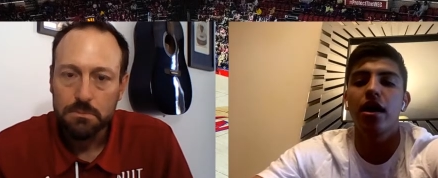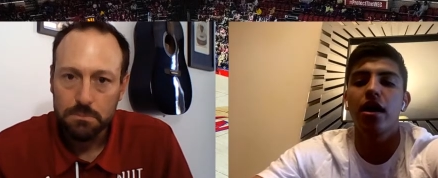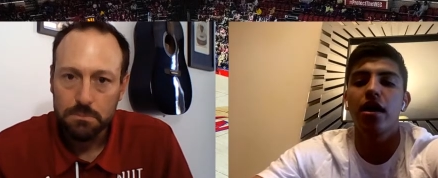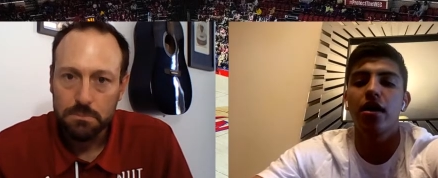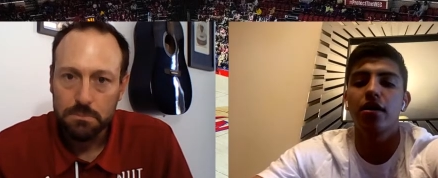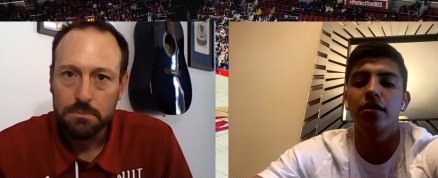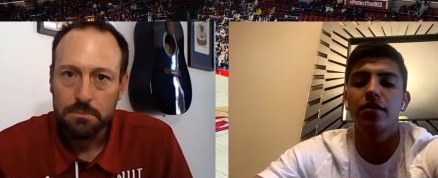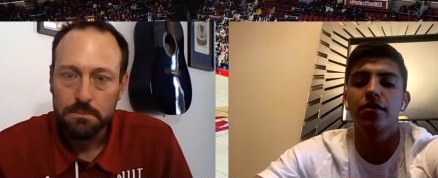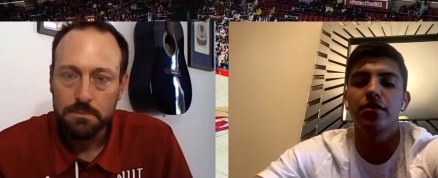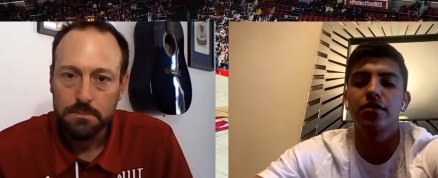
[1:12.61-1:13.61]

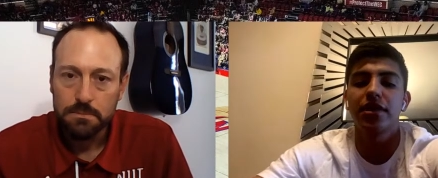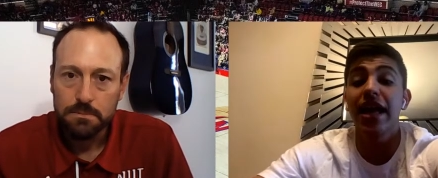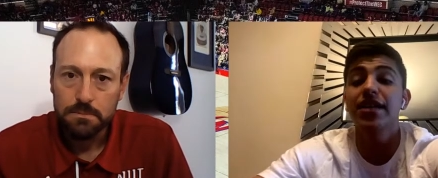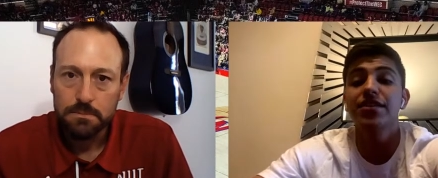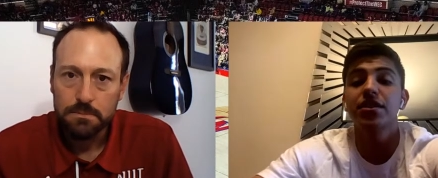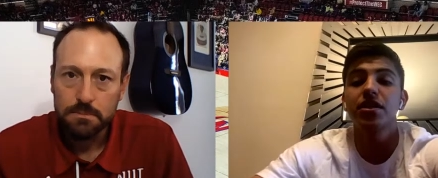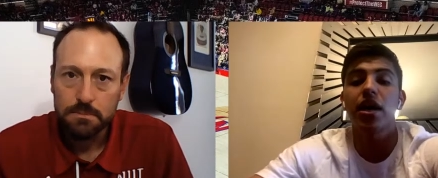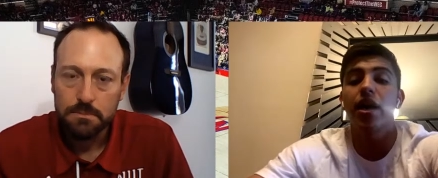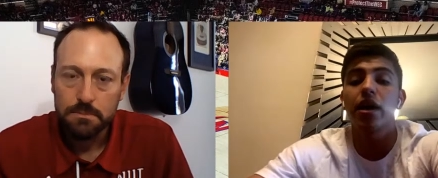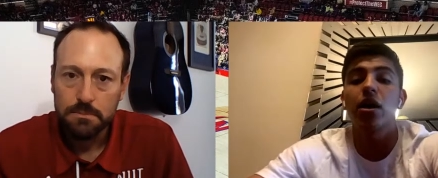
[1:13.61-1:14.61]
Speaker 1: And last
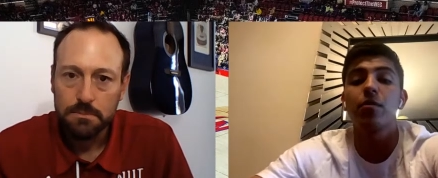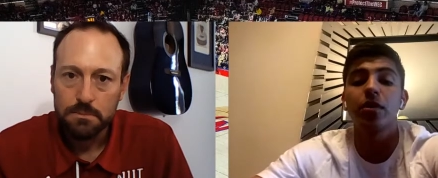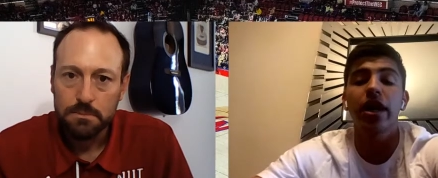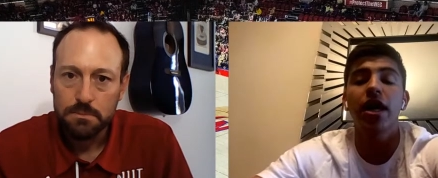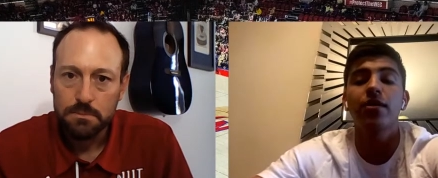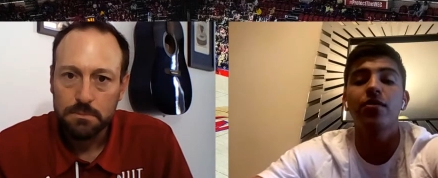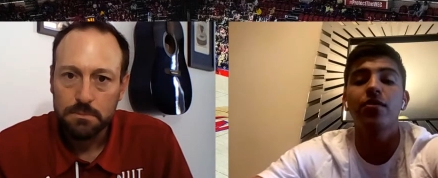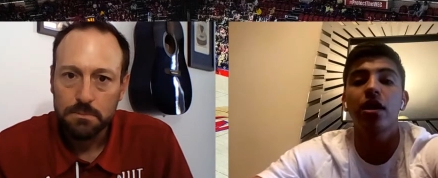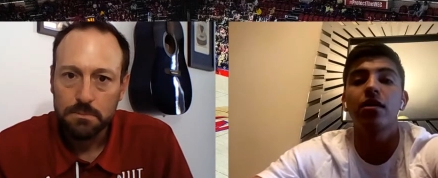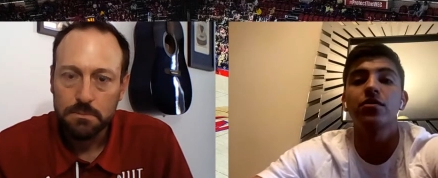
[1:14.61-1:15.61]
year, I had a couple
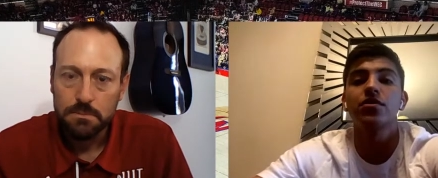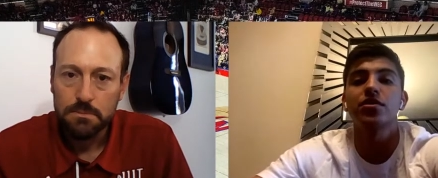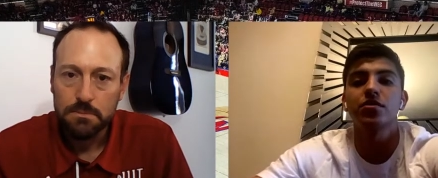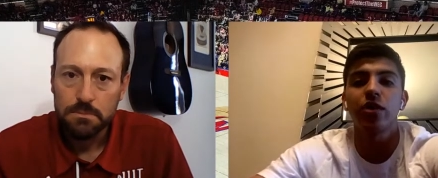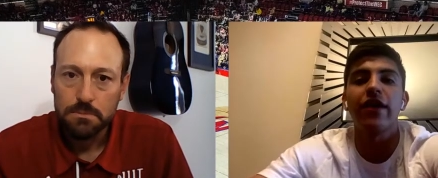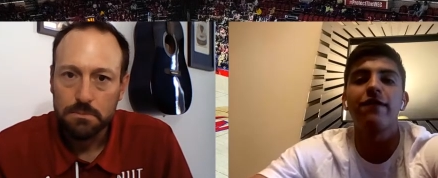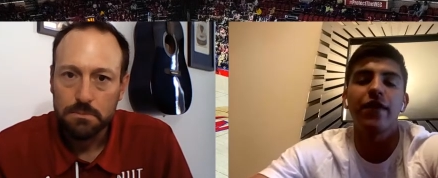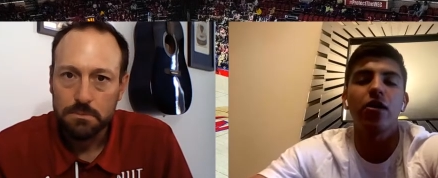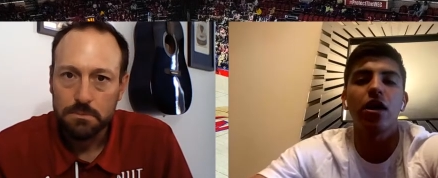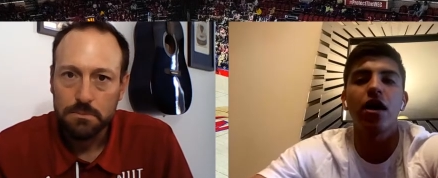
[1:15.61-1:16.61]
games when I was when I
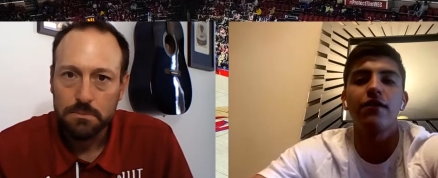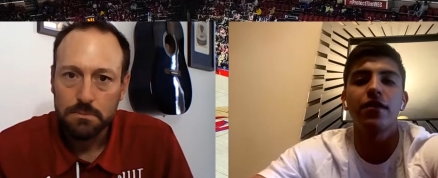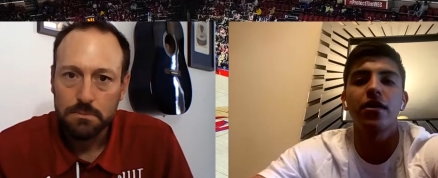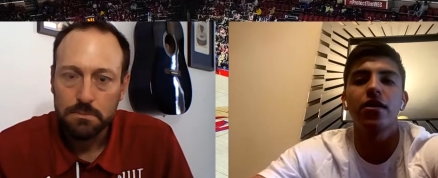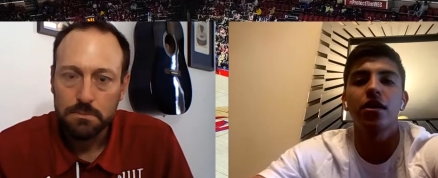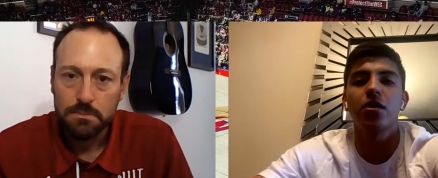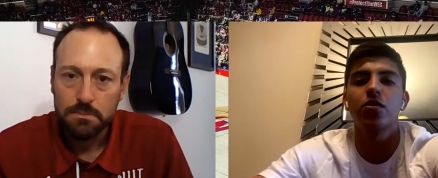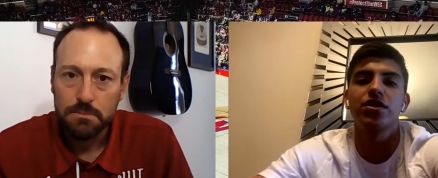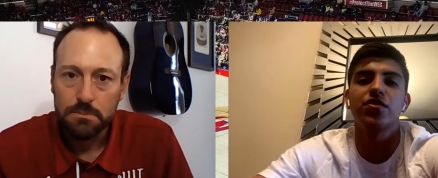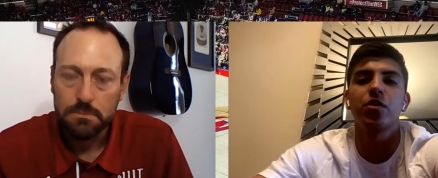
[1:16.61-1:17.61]
felt confident,
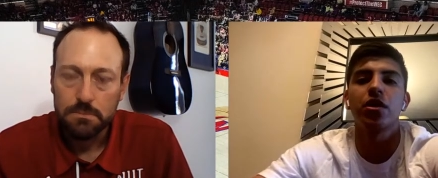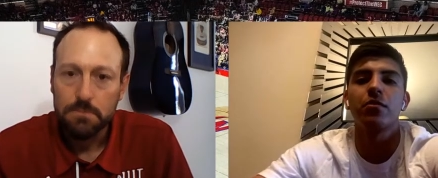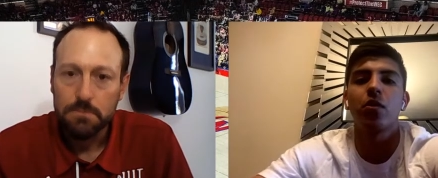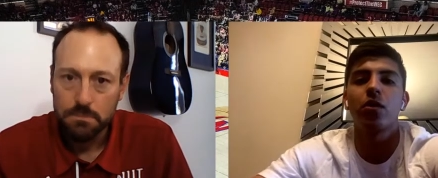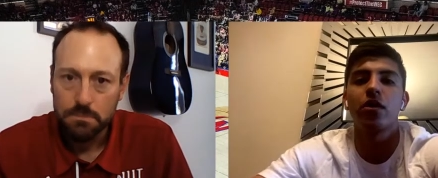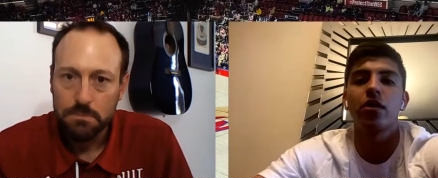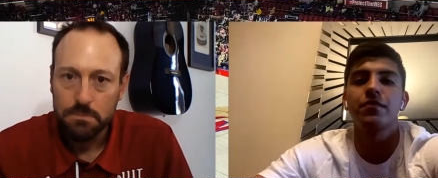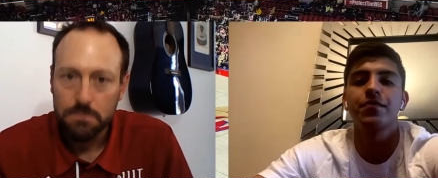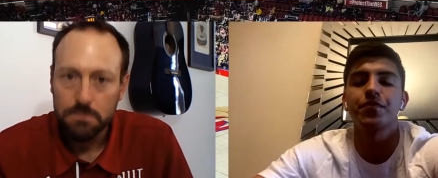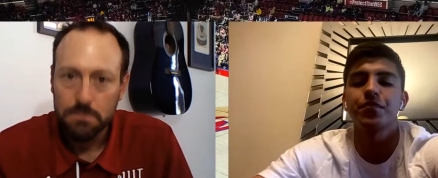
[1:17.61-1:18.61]
which is really
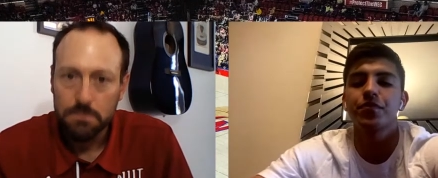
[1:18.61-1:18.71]
important.